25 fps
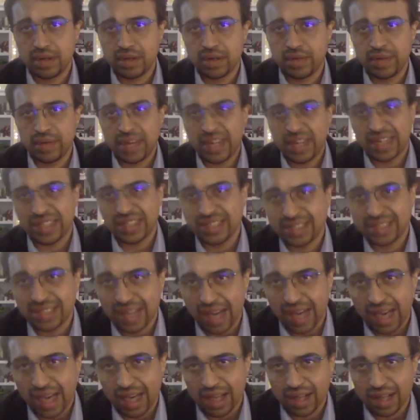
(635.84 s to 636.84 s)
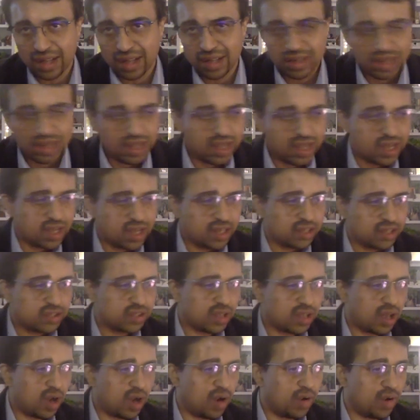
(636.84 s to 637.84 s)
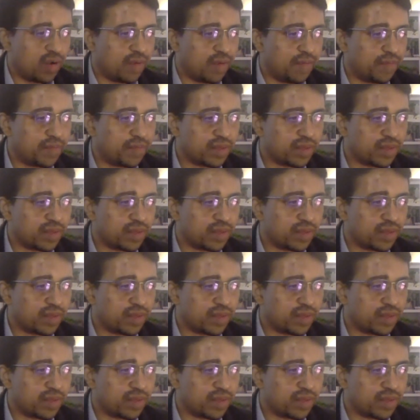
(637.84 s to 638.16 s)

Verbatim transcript: reconcile. So